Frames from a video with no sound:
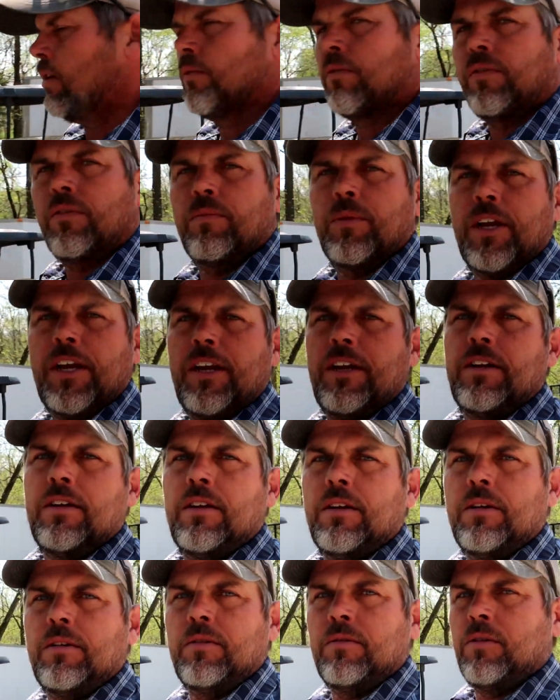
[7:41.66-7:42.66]
over for me
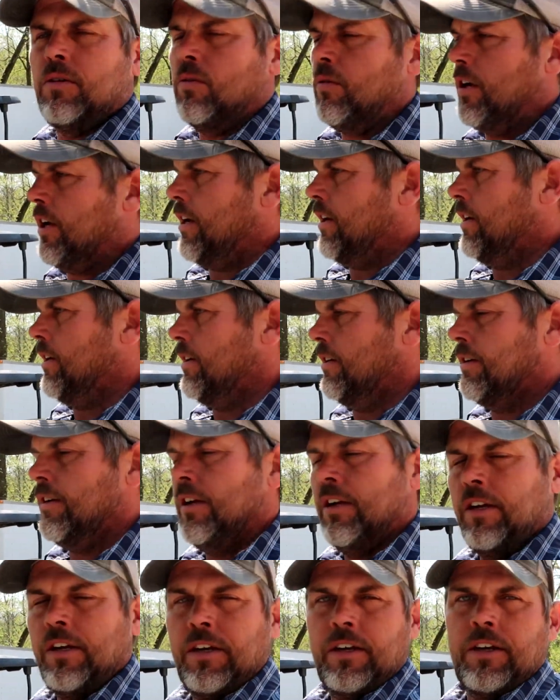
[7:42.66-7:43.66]
to go ahead and
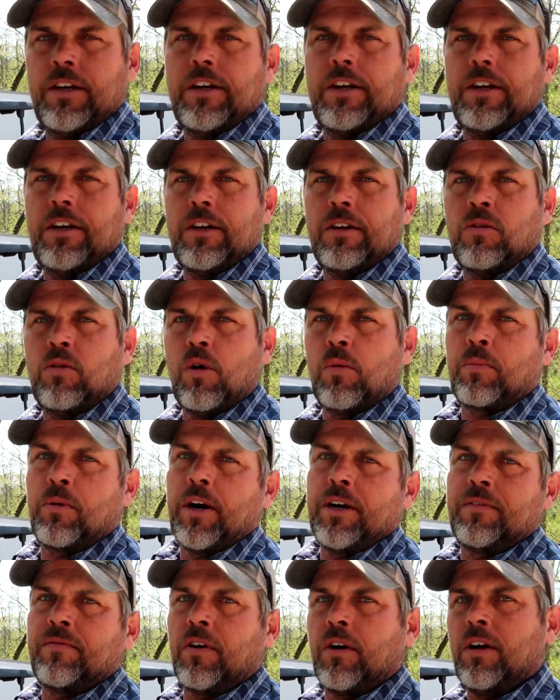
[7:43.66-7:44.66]

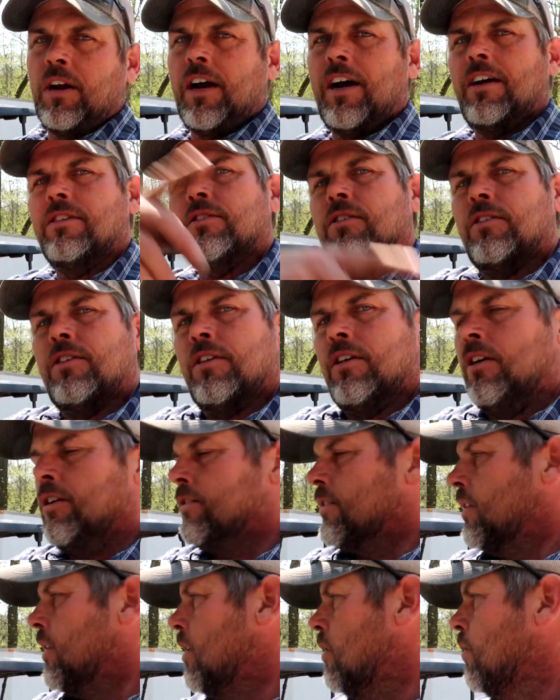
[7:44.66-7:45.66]
incorporate fertilize on
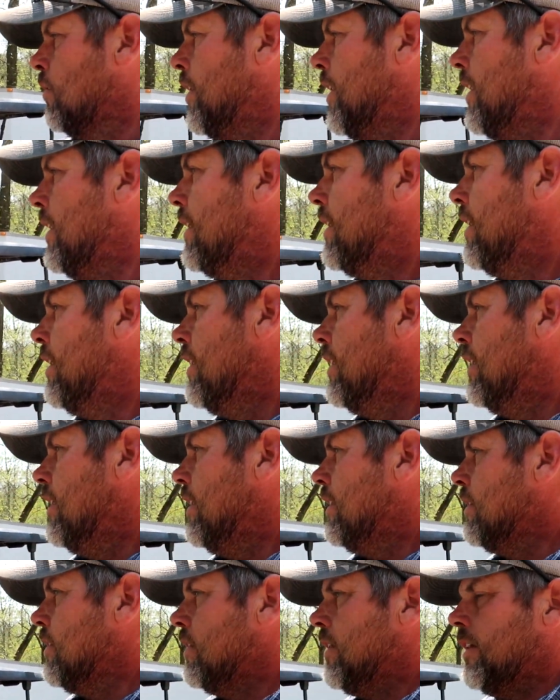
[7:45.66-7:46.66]
the lower end.
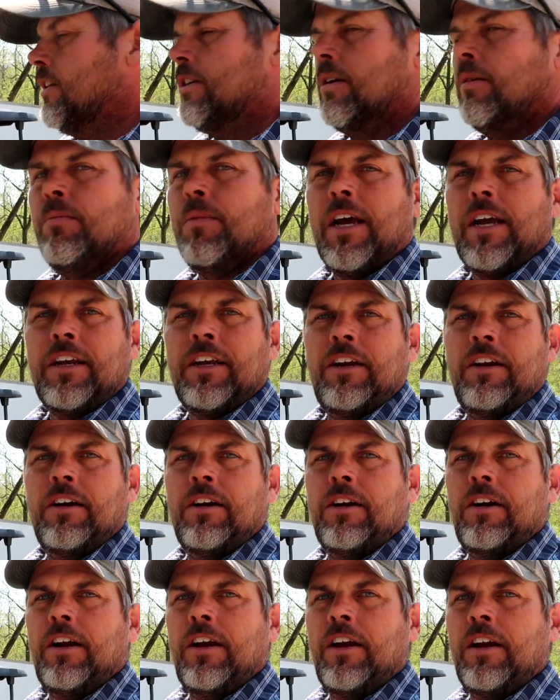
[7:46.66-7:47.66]
Thought I'd come back
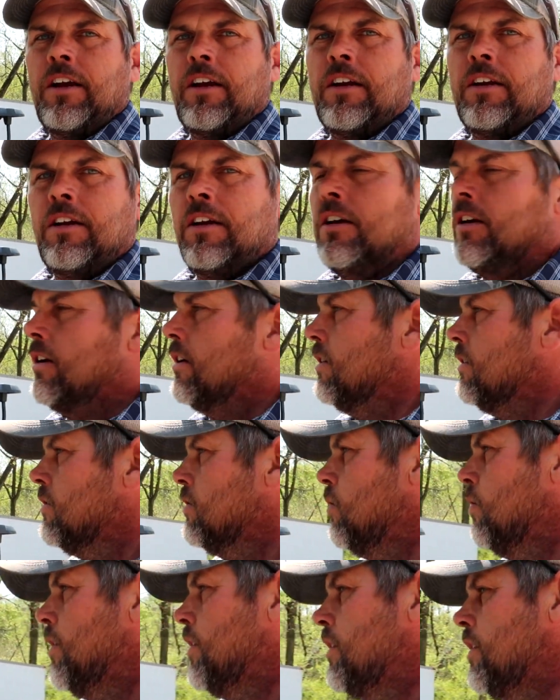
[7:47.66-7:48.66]
here and
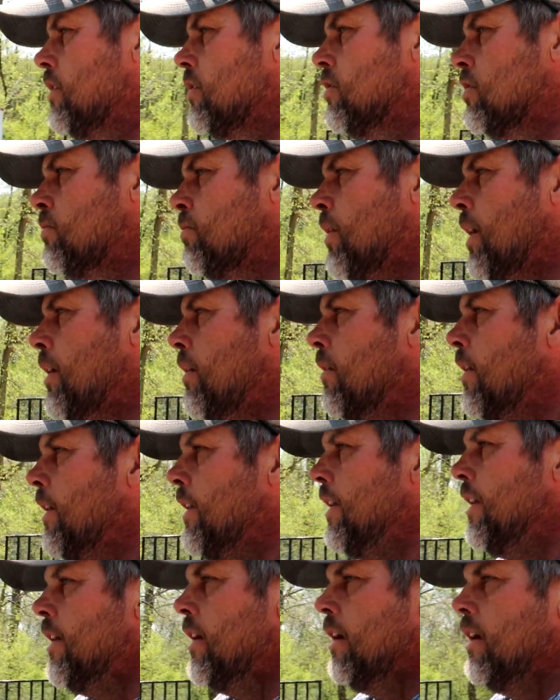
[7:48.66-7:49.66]
go ahead and get the sprayer
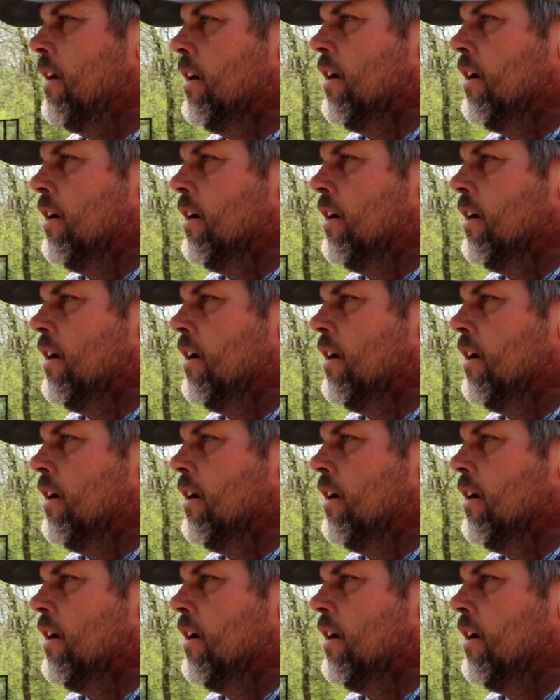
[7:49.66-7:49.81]
ready.